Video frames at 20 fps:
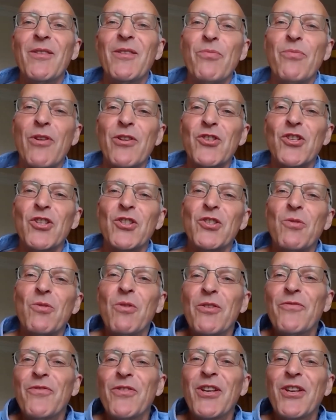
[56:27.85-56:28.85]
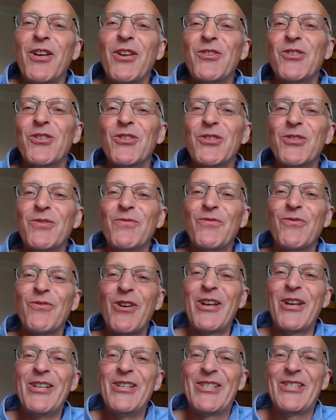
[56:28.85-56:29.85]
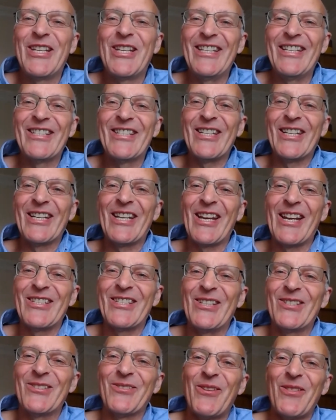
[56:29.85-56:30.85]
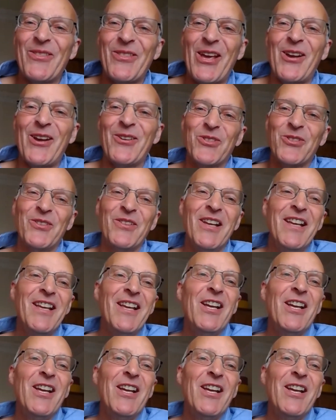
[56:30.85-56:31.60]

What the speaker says: precious qualifications and phrases to get it to 1,000.